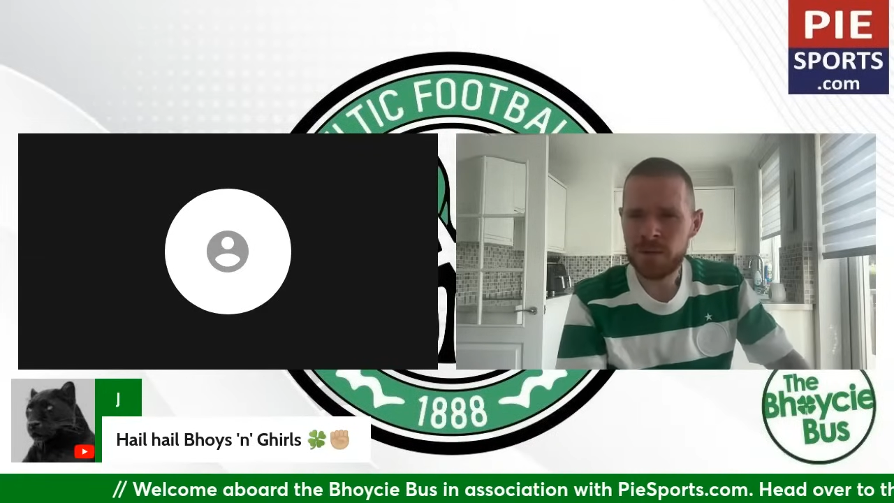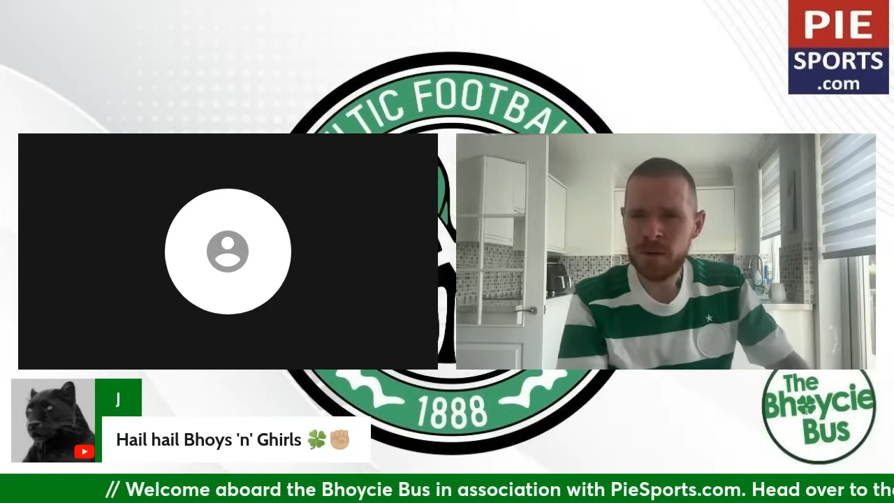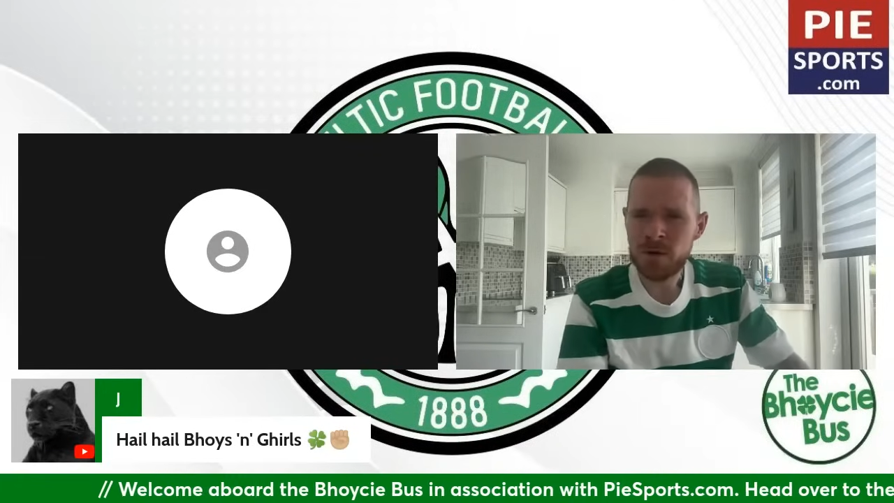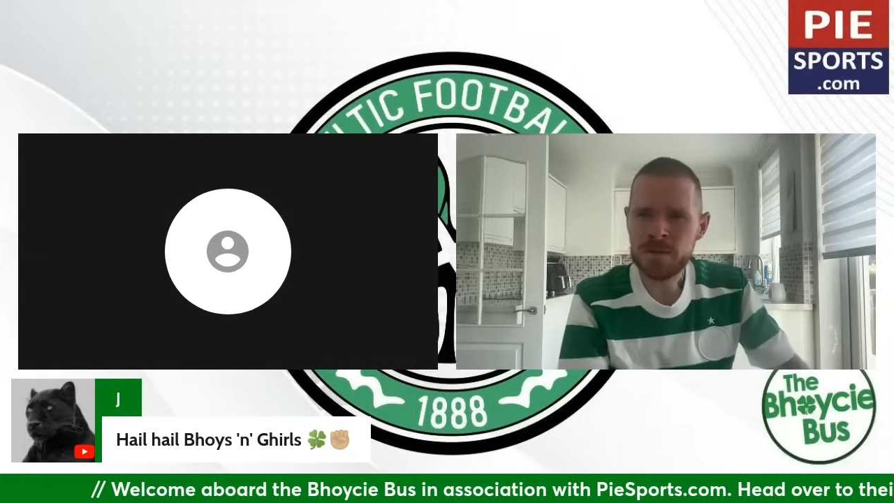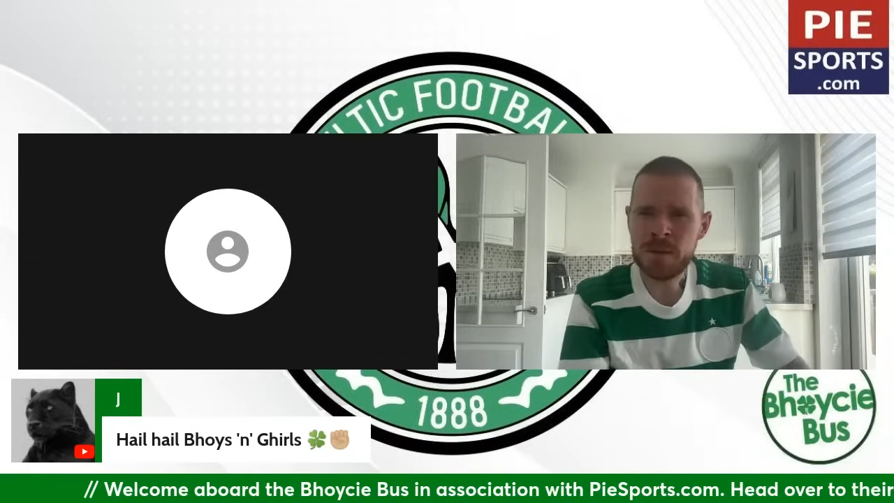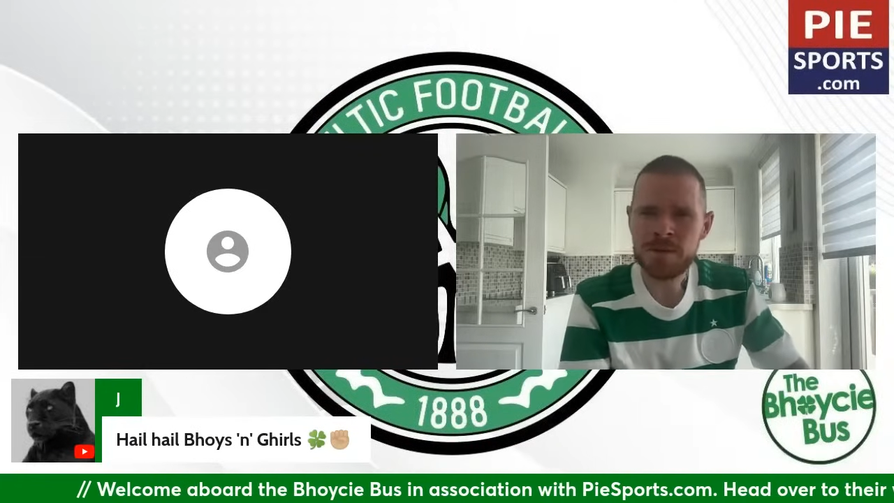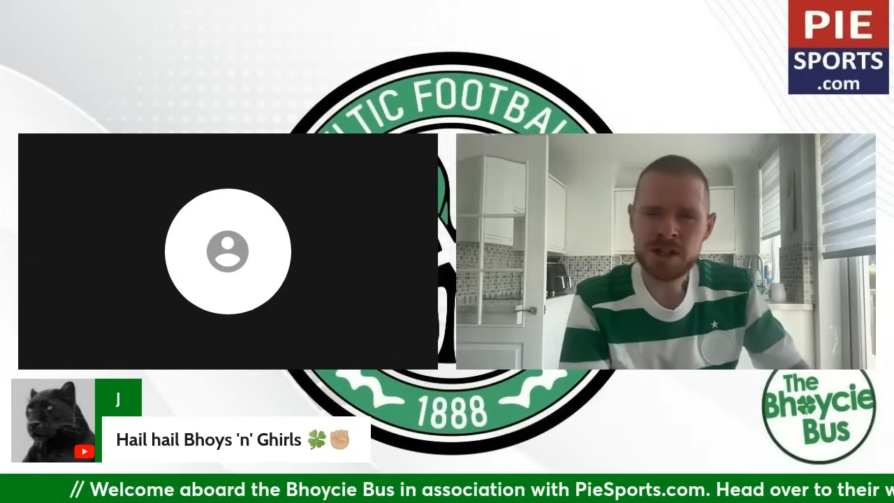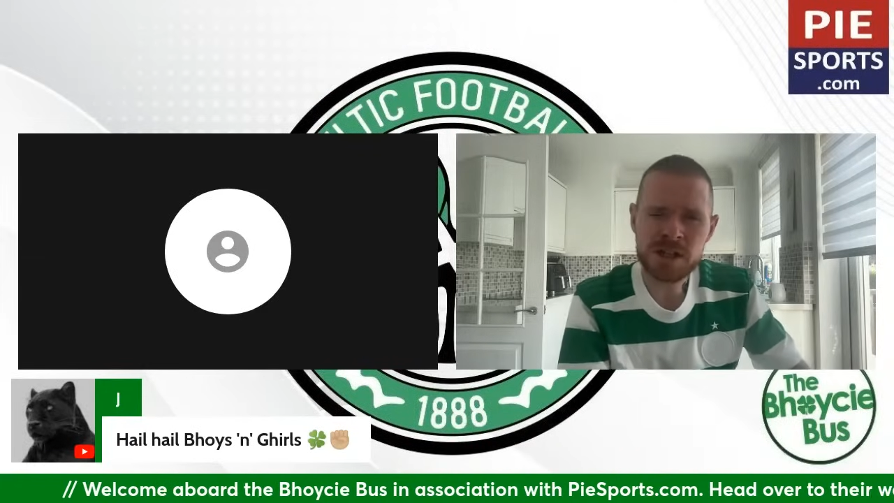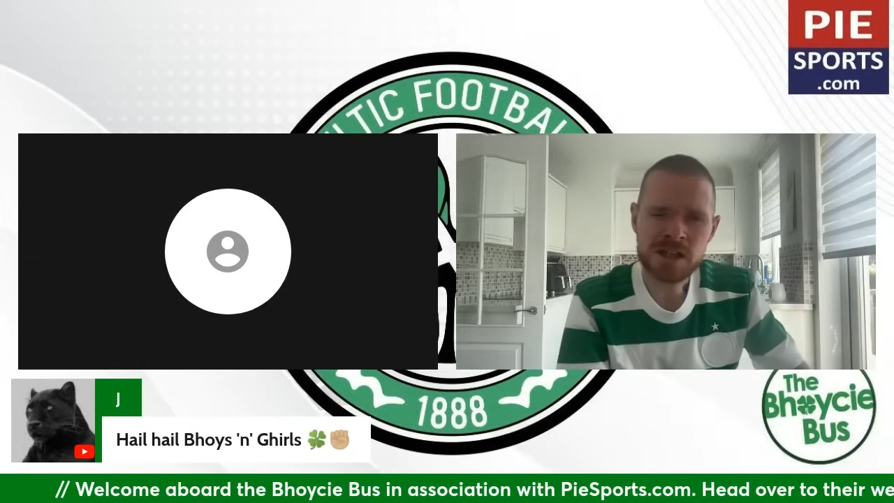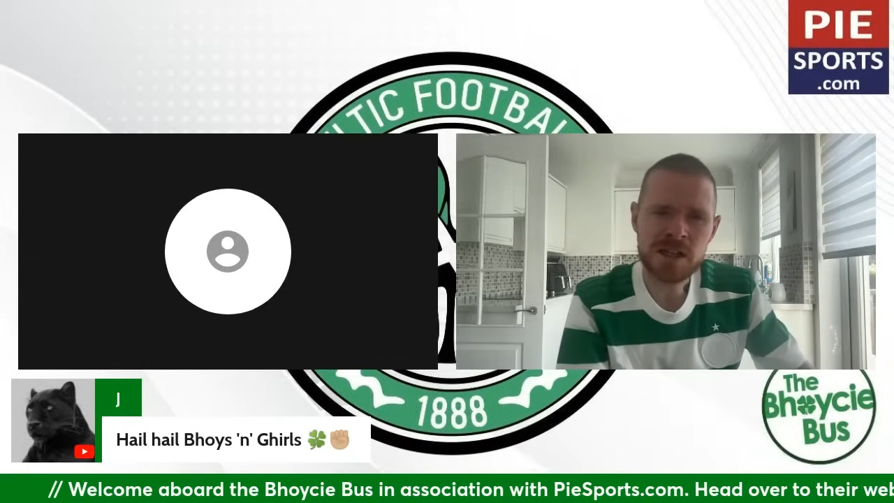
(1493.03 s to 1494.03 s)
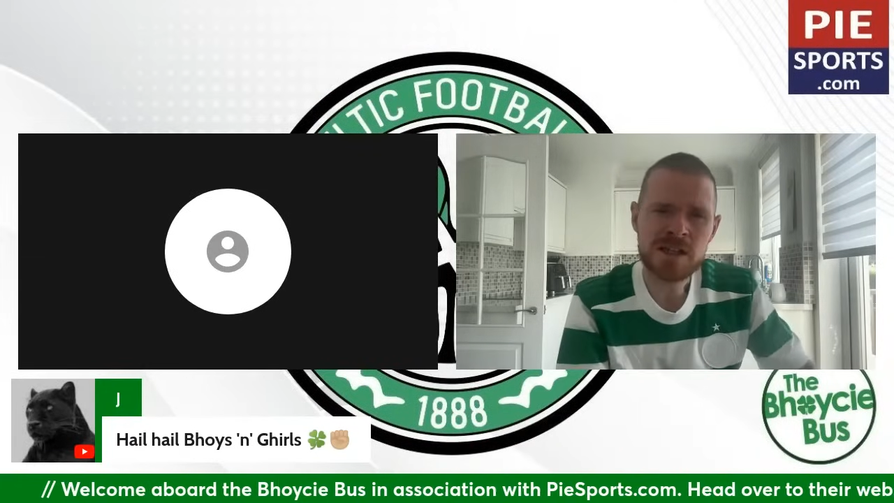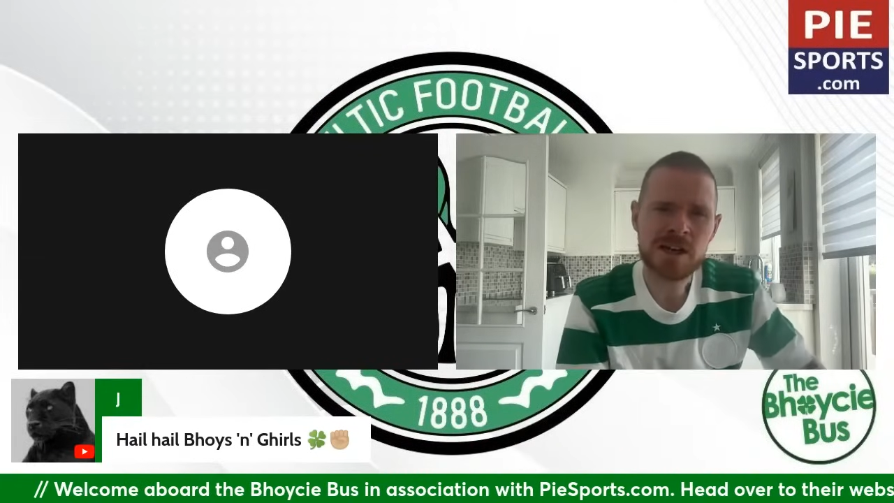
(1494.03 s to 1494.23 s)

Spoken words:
probably not be appreciated